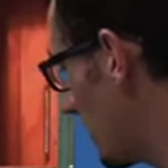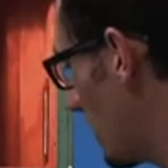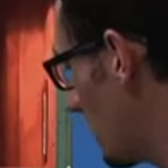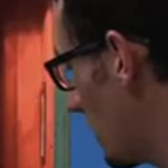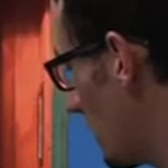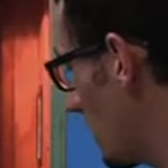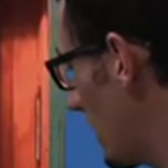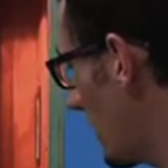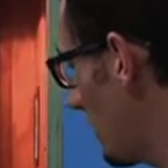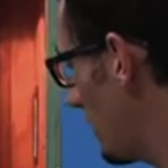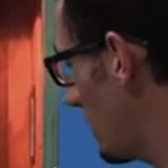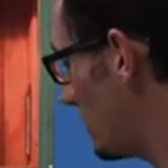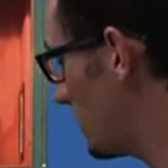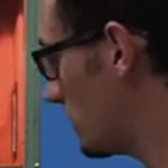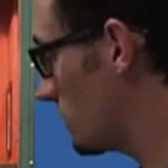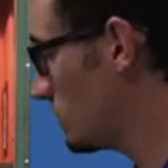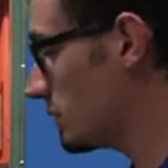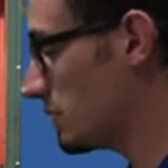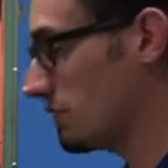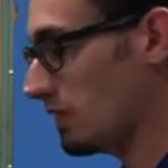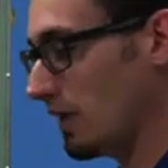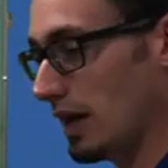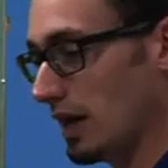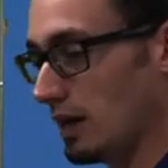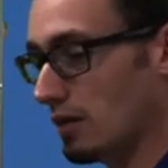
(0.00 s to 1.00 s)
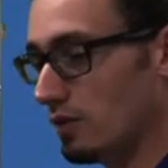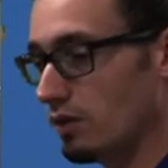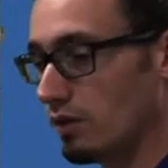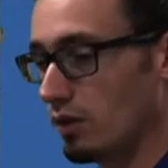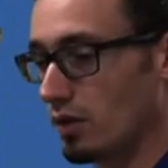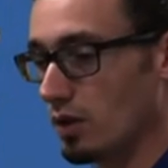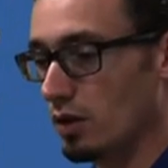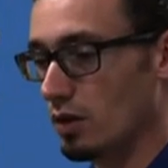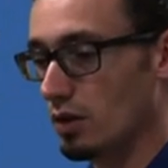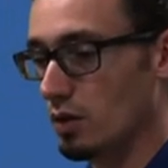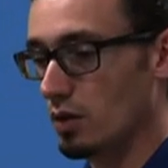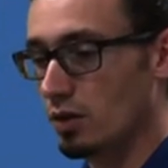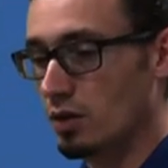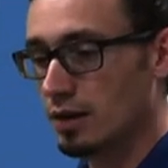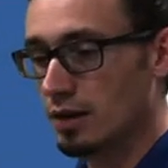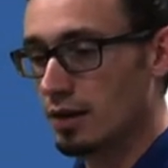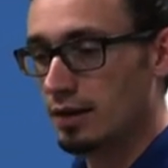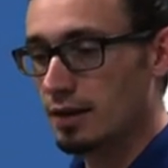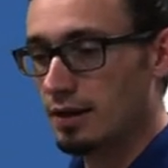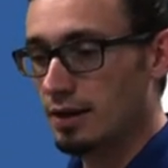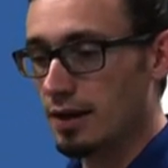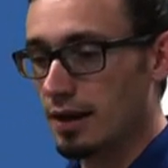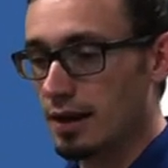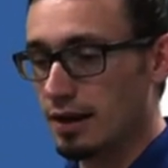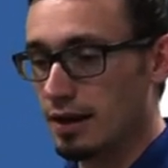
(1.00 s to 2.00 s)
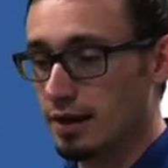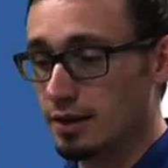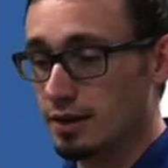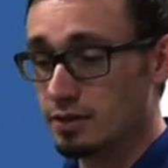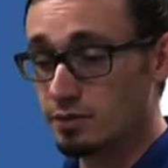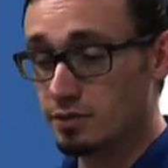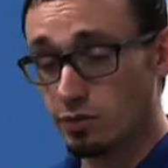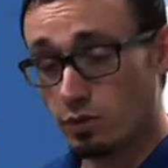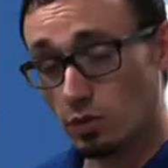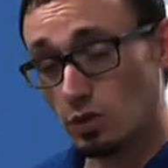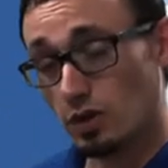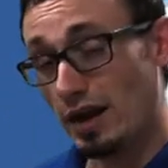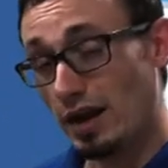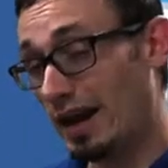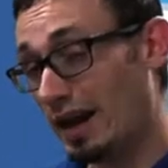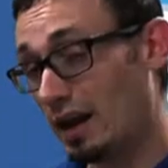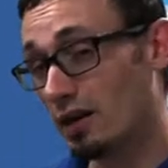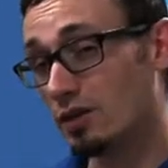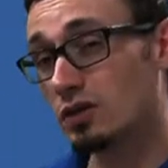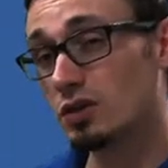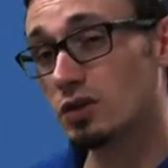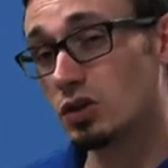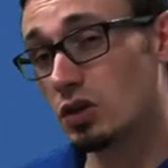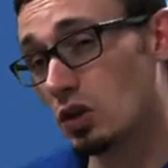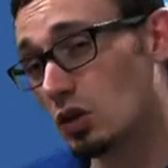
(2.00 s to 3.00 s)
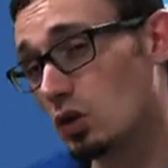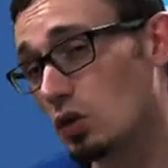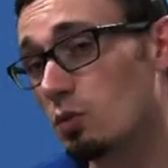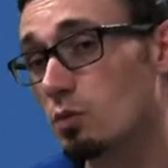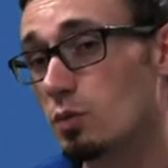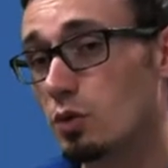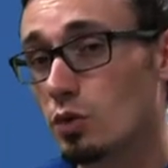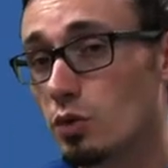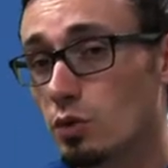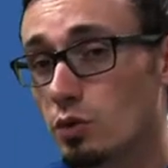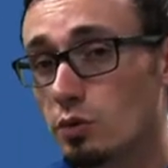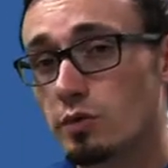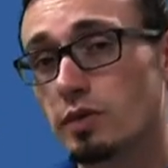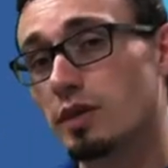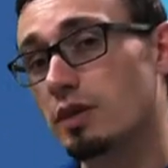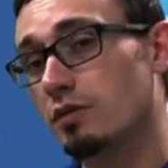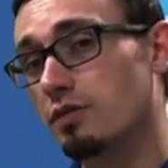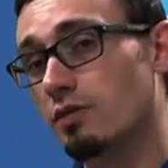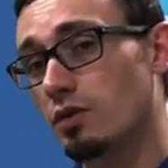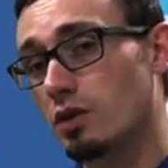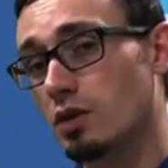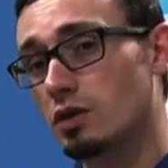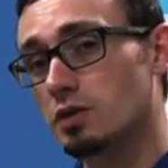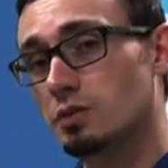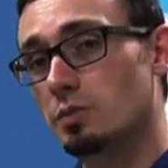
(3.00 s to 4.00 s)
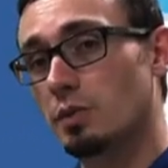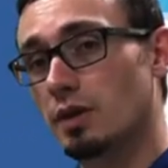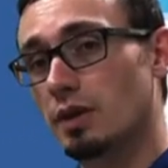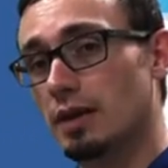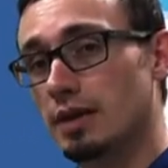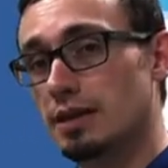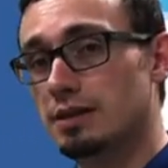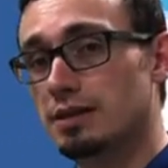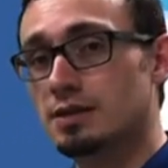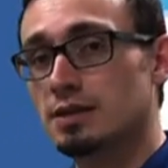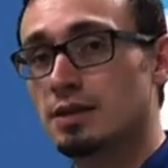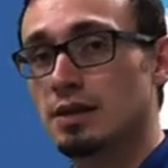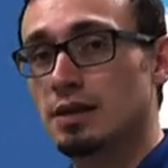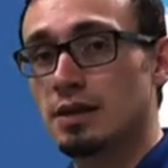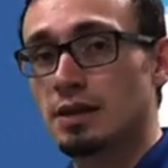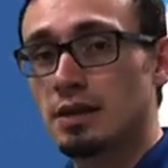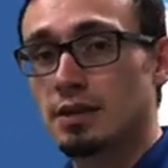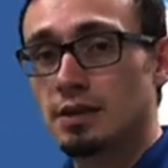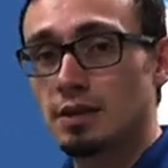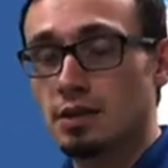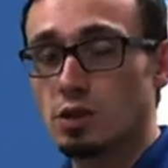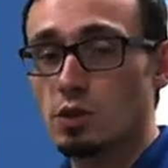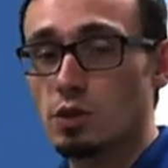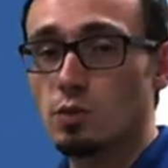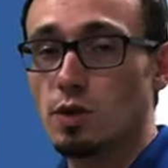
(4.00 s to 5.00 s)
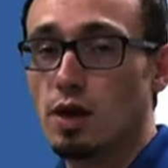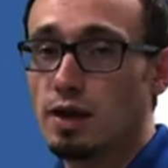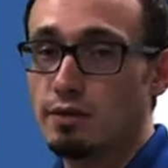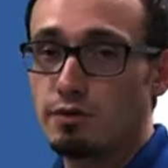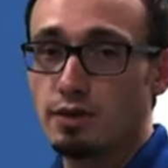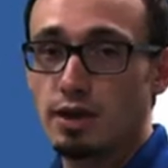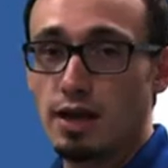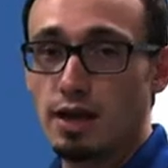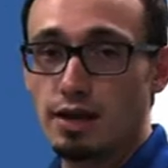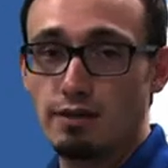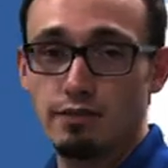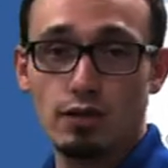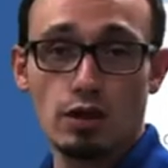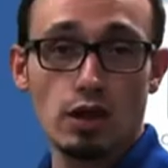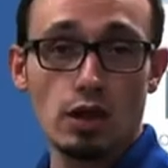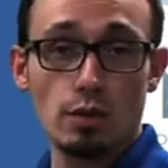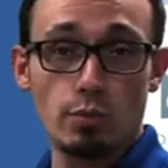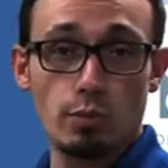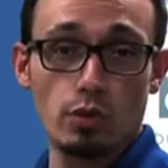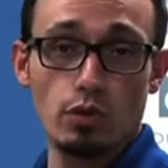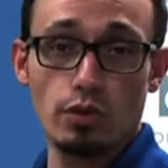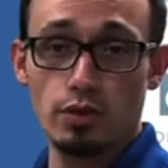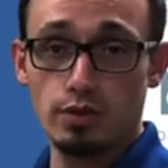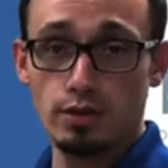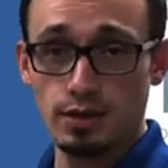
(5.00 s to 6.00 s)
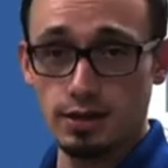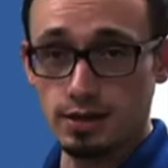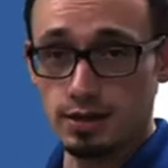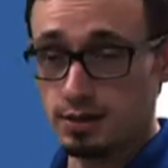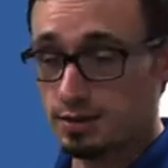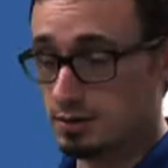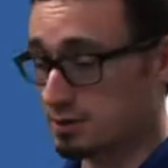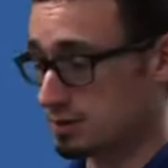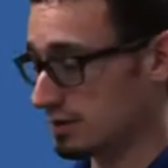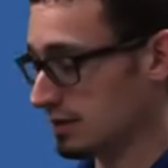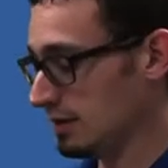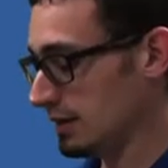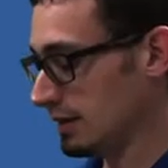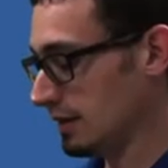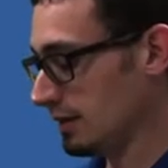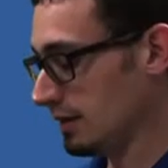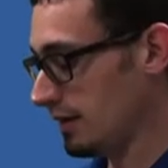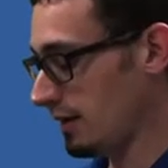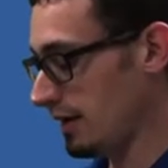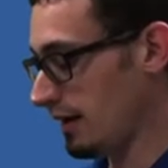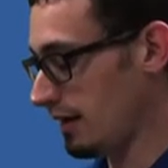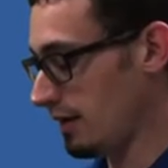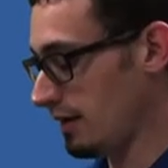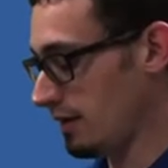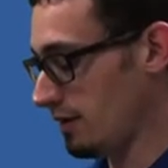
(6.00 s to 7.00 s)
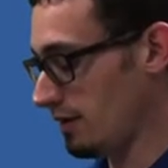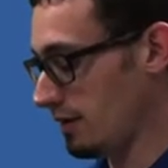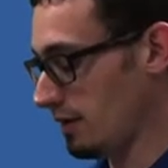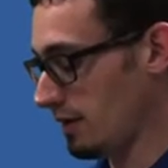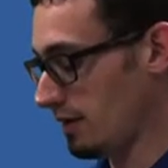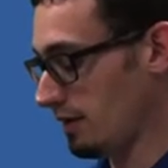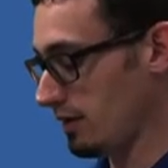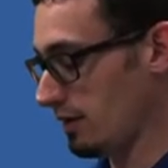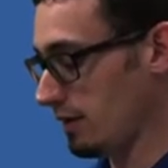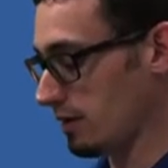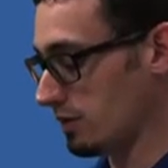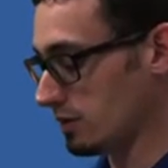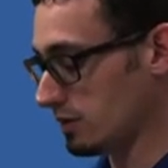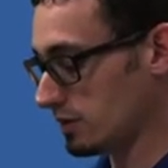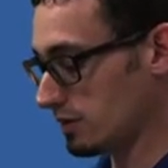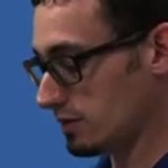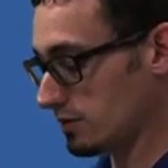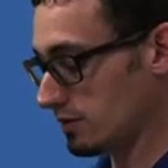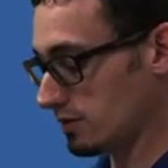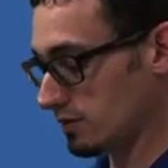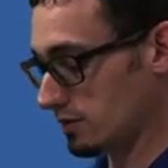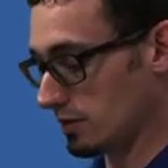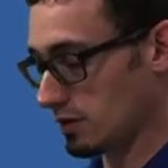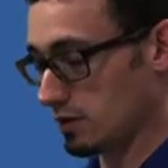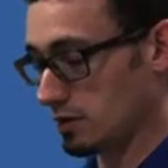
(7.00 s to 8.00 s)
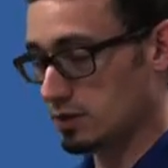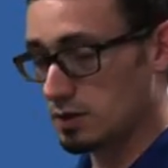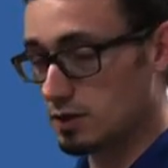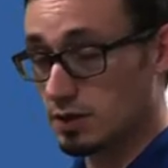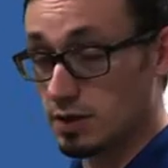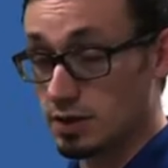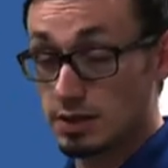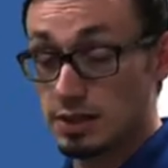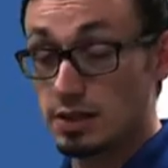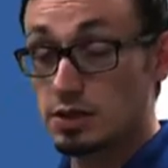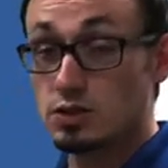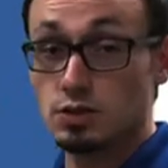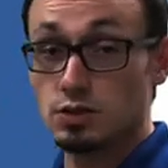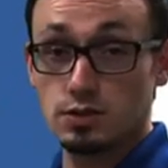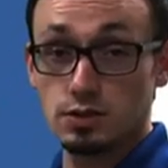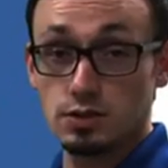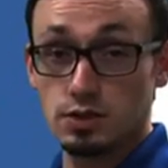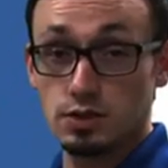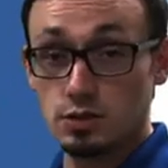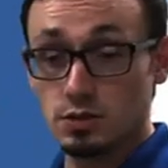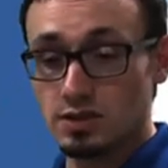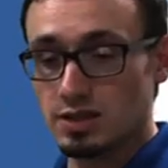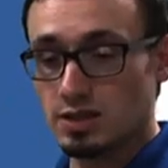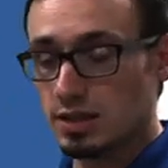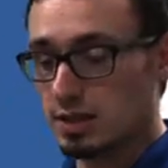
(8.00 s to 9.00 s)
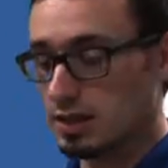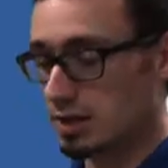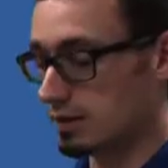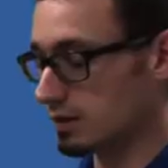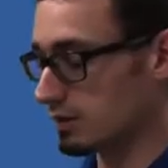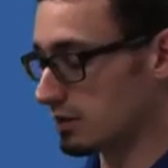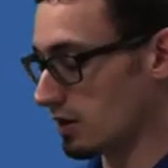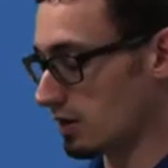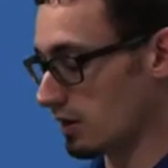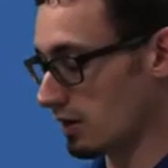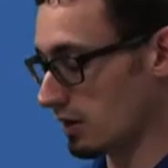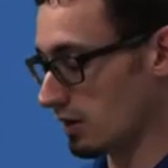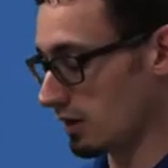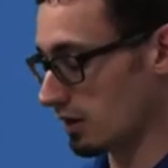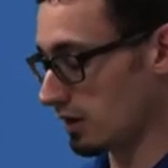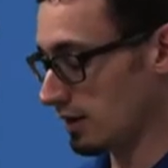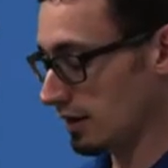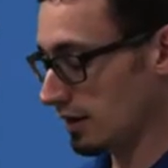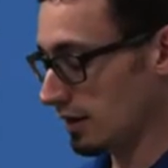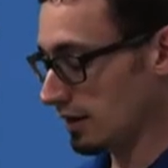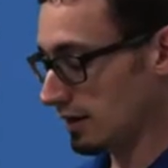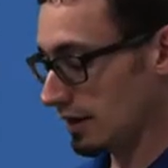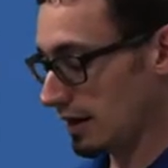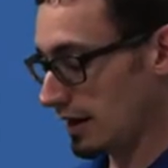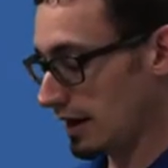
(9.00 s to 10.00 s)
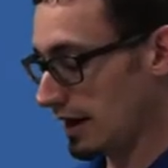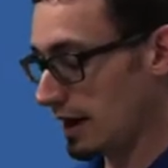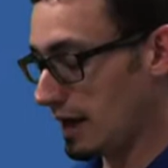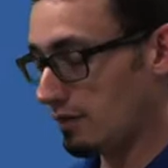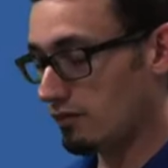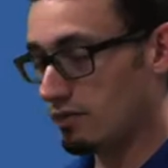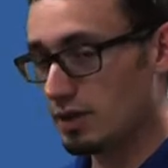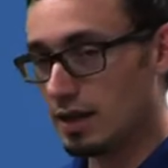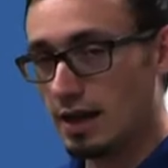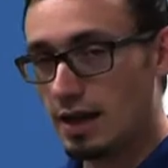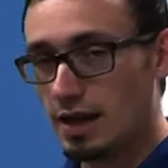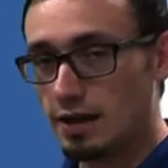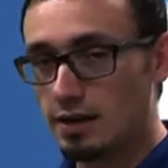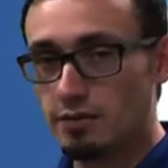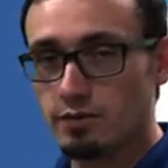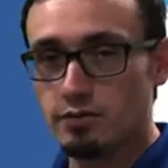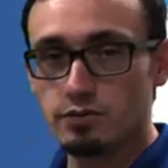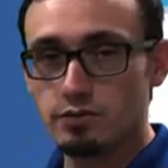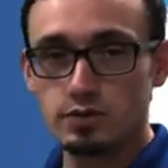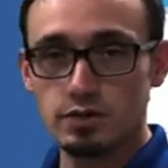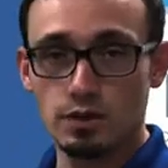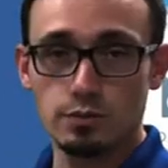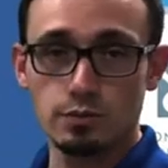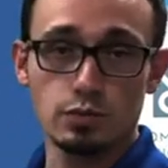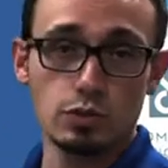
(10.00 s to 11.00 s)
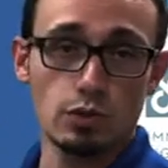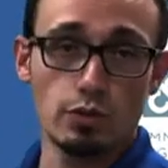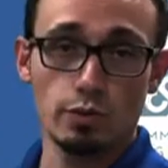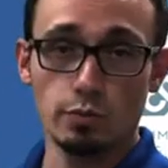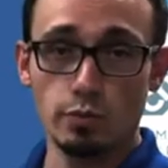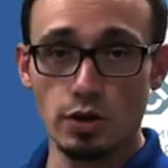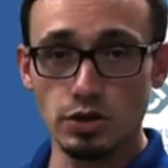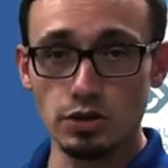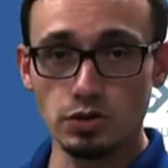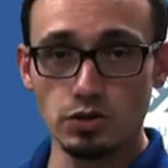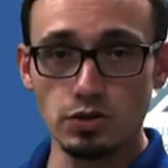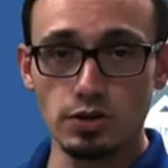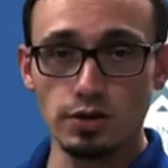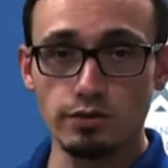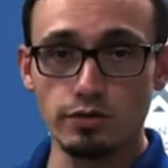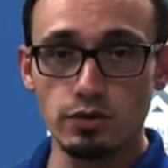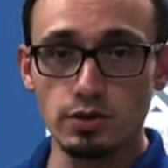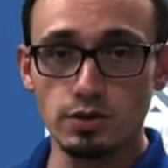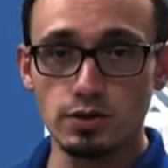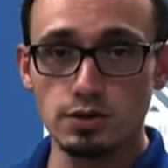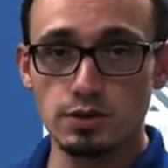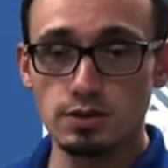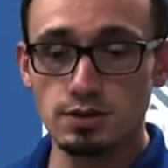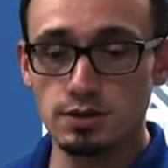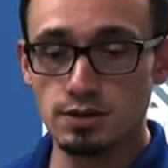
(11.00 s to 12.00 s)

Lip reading: about in terms of airflow is for air to move in the first place, you have to have a couple of things. And those conditions, those things are, I have to have some sort of pressure difference,